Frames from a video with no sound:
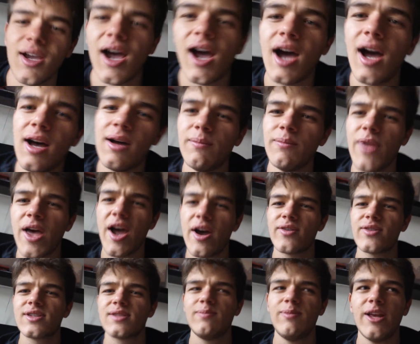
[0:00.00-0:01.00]
I'll
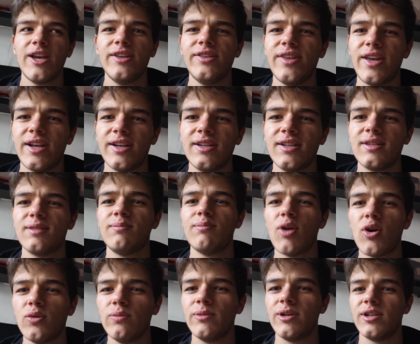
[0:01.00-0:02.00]
explain that in a
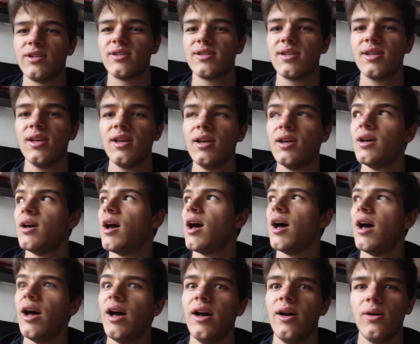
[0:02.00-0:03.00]
moment.
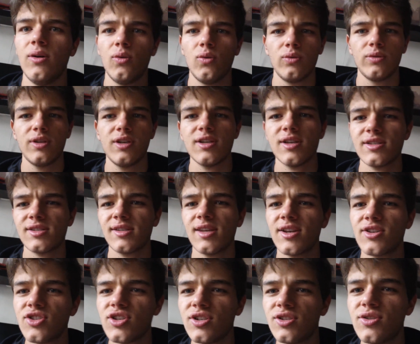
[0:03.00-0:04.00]
There's
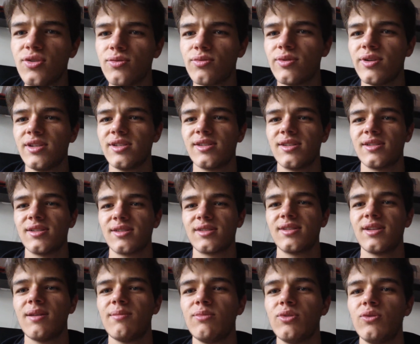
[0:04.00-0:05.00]
actually two reasons.
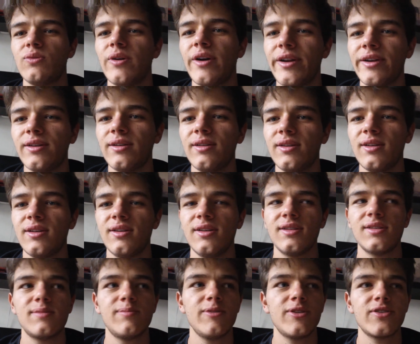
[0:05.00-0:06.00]
Number one
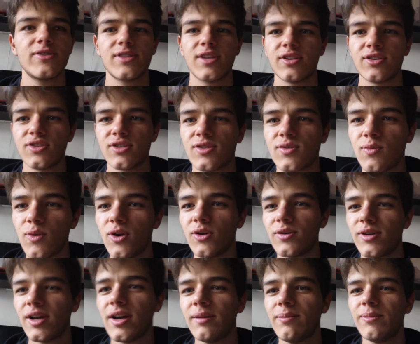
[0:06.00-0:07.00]
is because I just
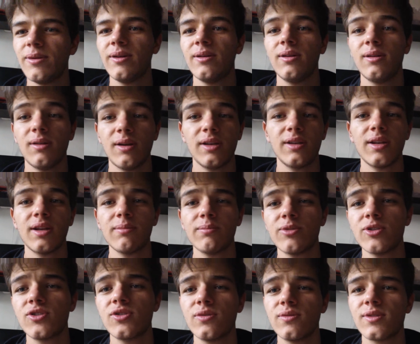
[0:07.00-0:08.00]
woke up, and
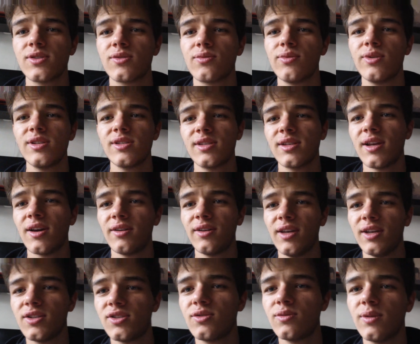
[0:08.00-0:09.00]
number two is a reason I'll
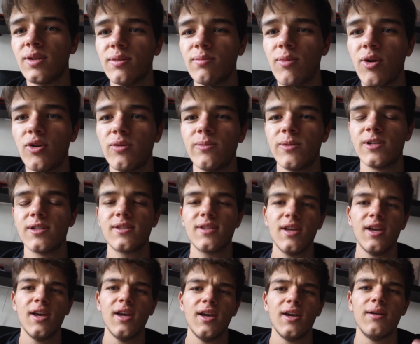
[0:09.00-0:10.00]
get to in a moment.
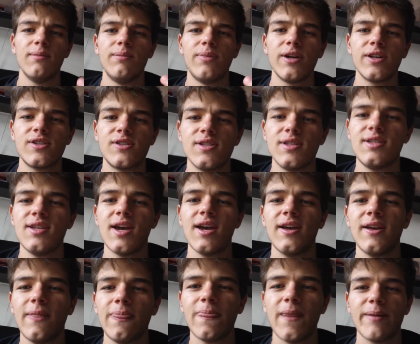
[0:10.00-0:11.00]
But
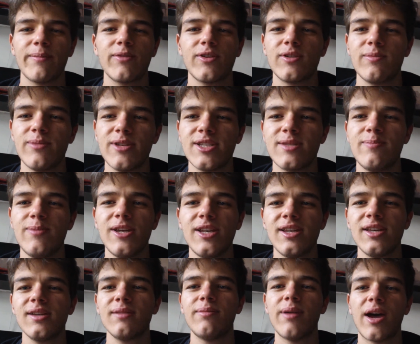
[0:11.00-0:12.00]
today, I'm going to be
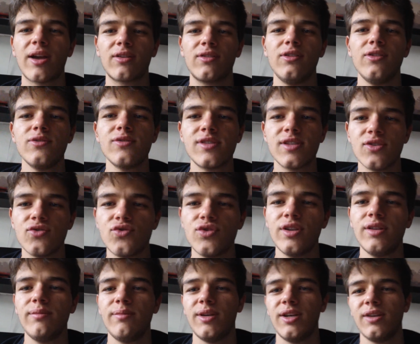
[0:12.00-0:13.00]
speaking about lucid
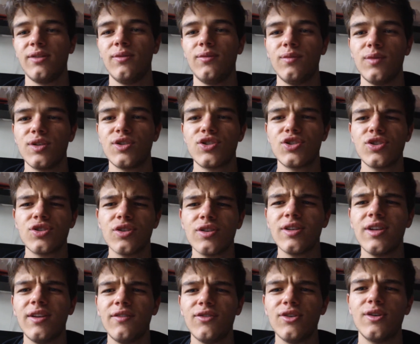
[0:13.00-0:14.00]
dreaming, which
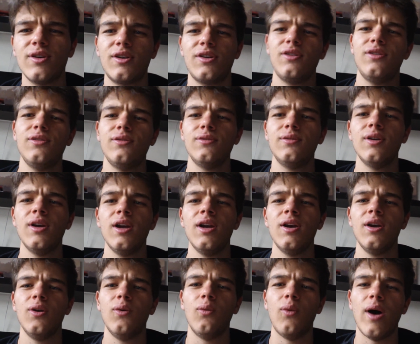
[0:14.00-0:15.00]
should give you a clue
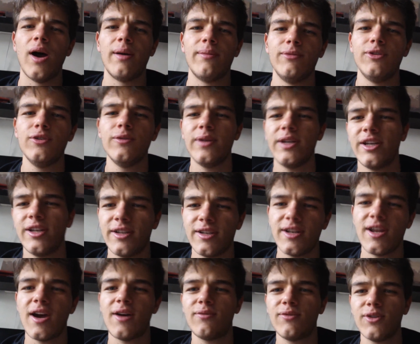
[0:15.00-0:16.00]
why I'm doing it
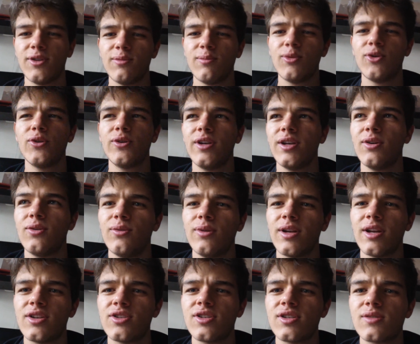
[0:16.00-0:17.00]
now in the morning when
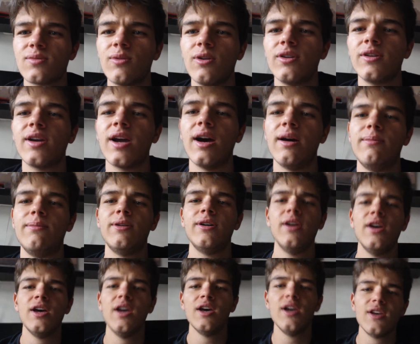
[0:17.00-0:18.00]
I just woke up.
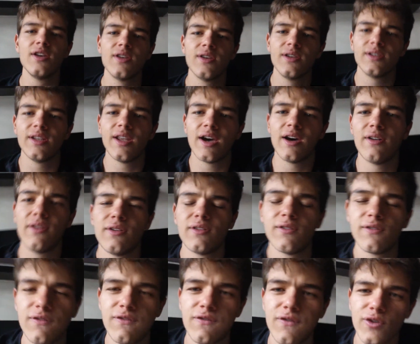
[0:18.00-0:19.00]
Now,
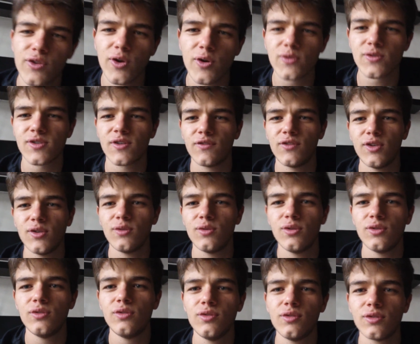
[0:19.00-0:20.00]
for those of you
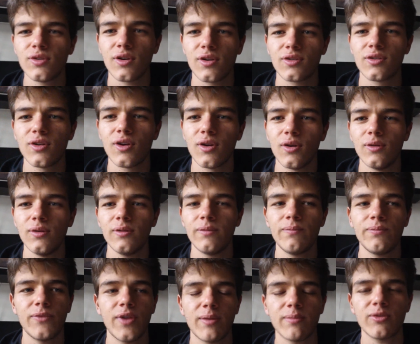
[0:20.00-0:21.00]
who do not know,
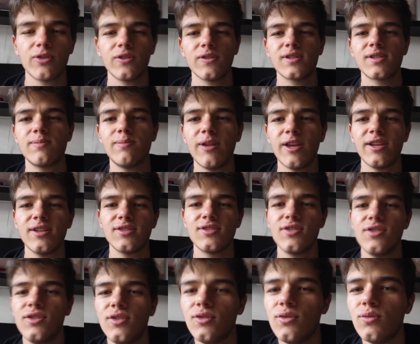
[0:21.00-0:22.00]
I'm going to explain
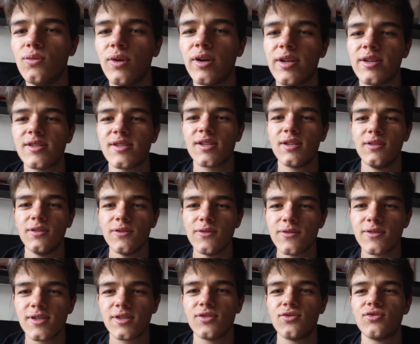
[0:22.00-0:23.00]
to you what is a
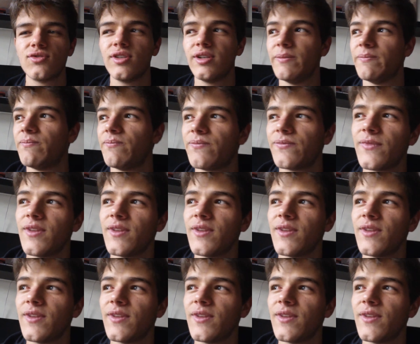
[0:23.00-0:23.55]
lucid dream.